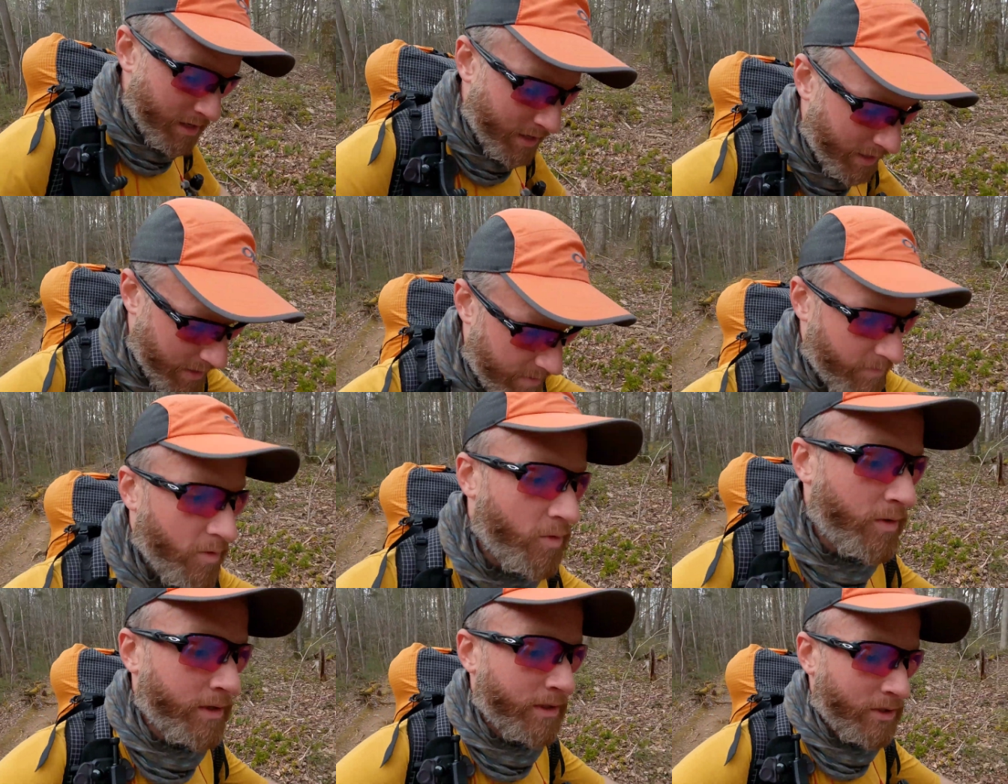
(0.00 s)
and I am
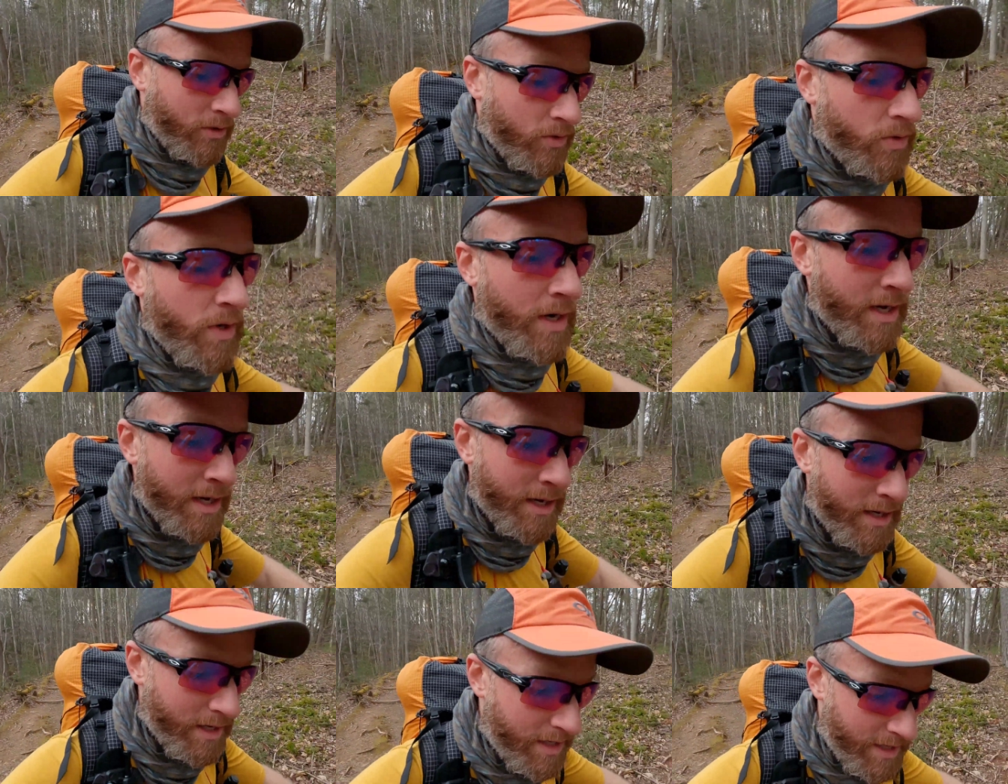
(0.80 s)
going to
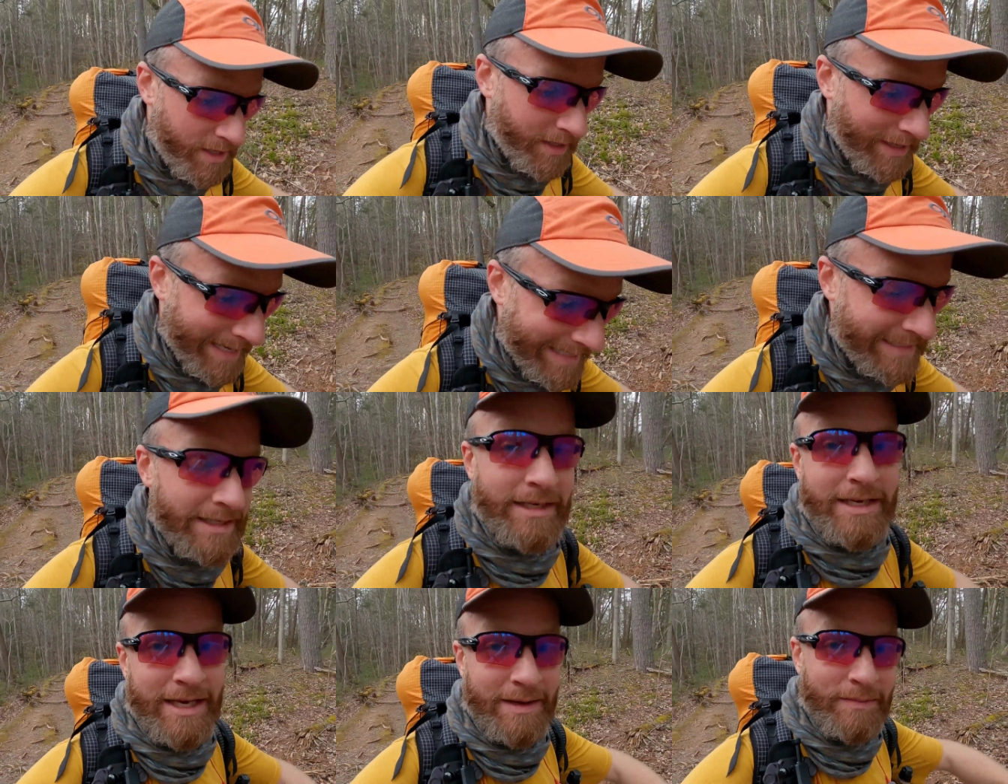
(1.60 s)
get
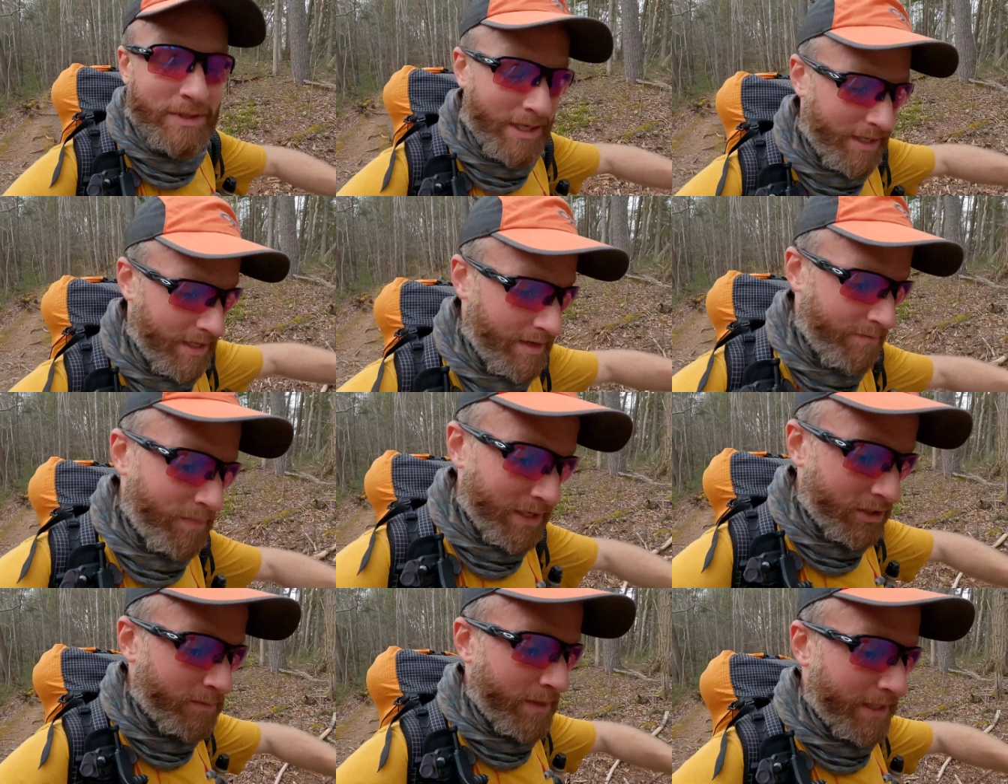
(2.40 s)
to the campsite
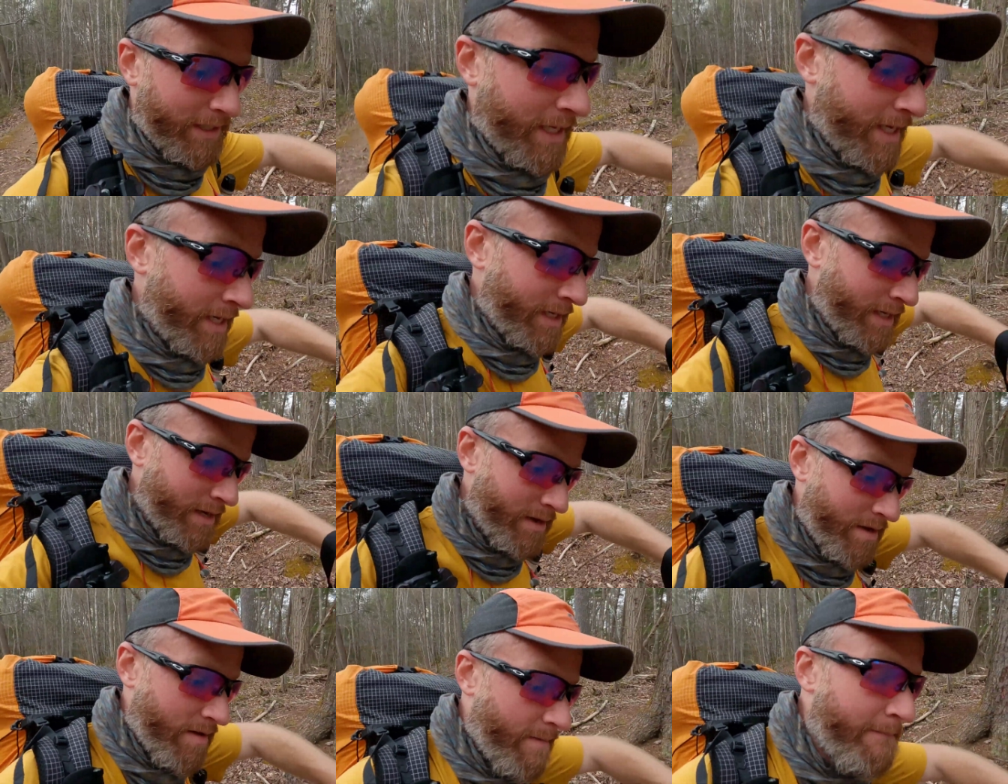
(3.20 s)
and pitch my tent
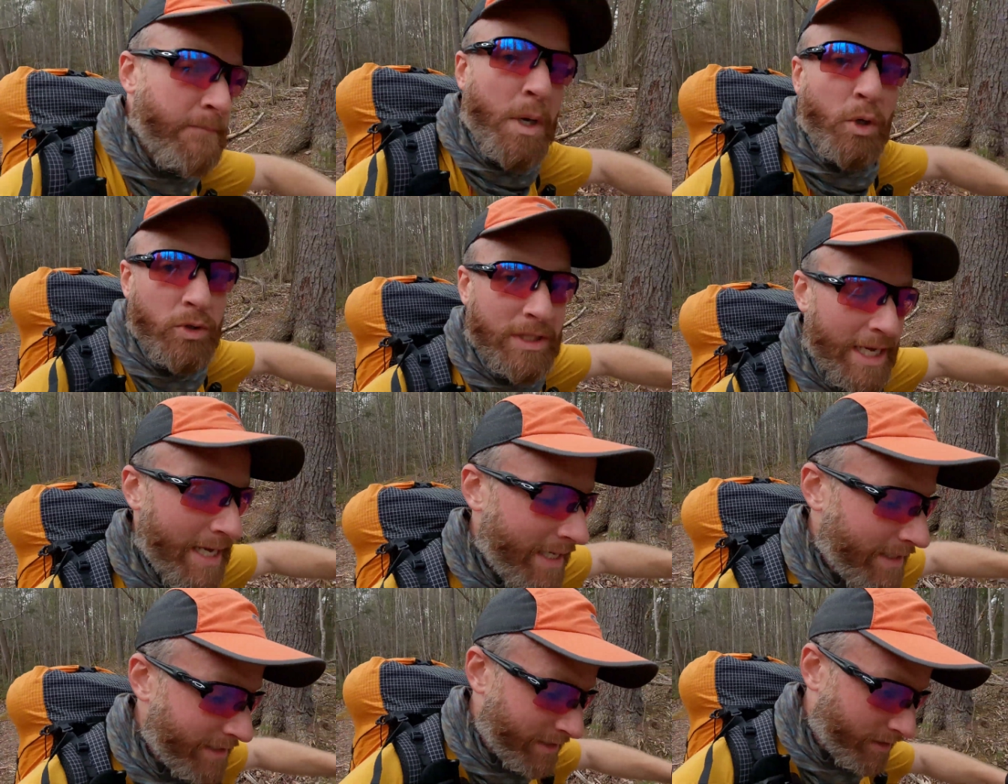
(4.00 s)
post
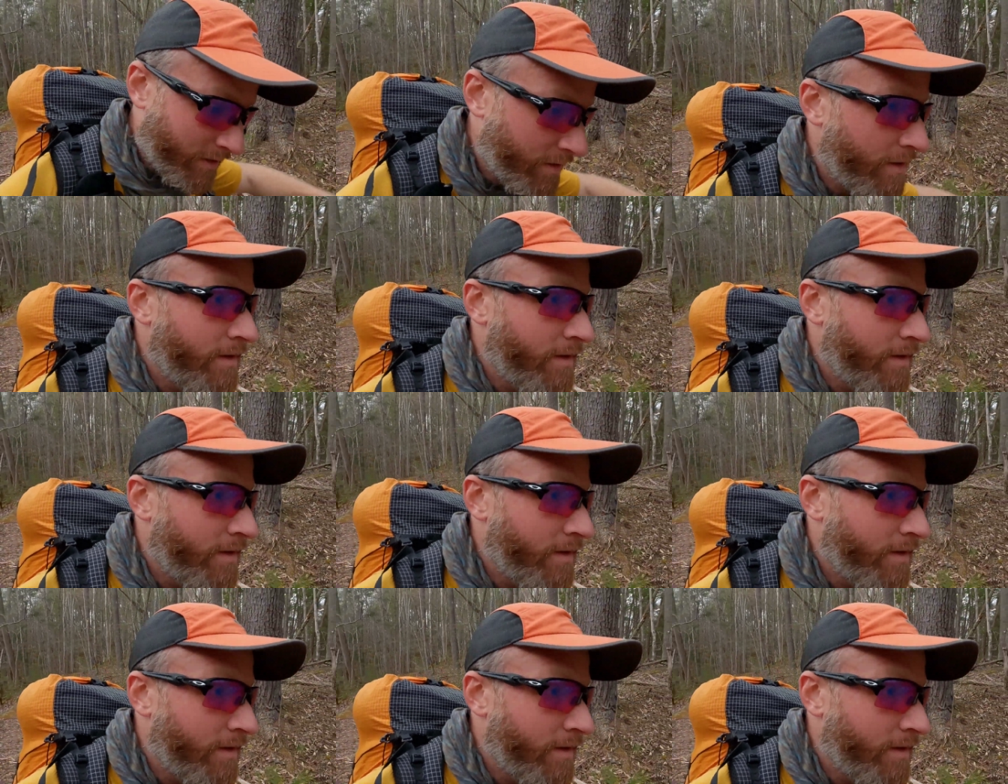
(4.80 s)
haste.